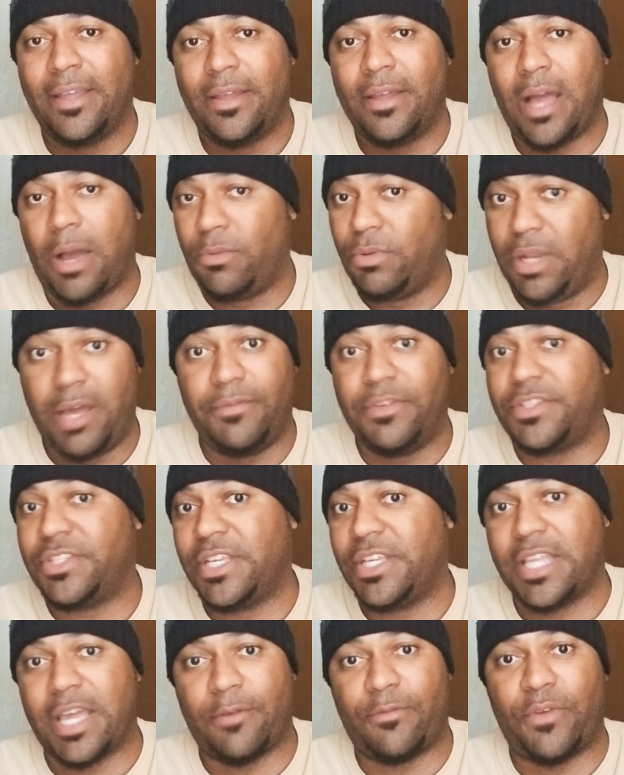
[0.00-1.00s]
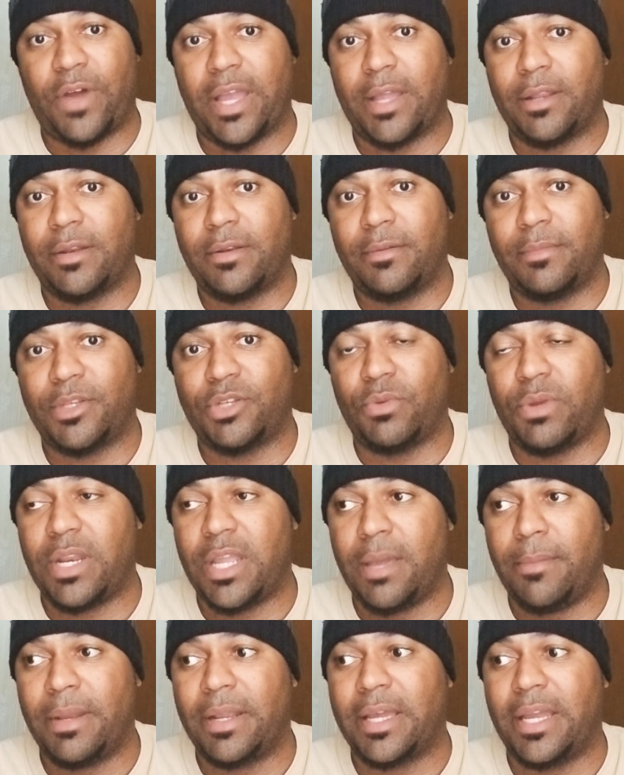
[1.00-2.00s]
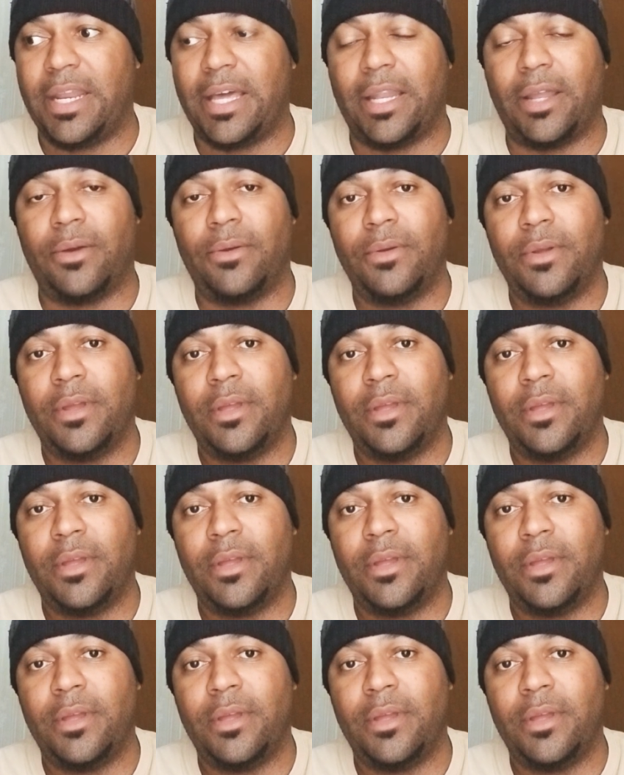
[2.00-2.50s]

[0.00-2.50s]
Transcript: I would love to see that fight between him and Canelo.